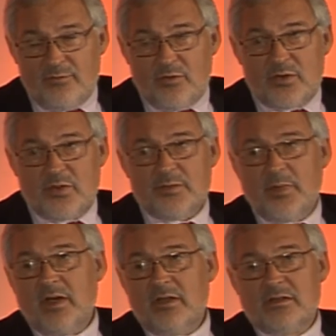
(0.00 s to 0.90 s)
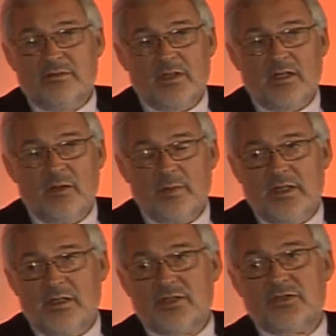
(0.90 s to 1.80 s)
which was part of the global
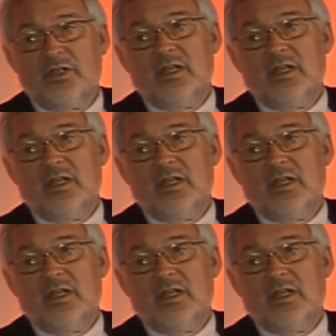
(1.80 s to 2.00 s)
industry.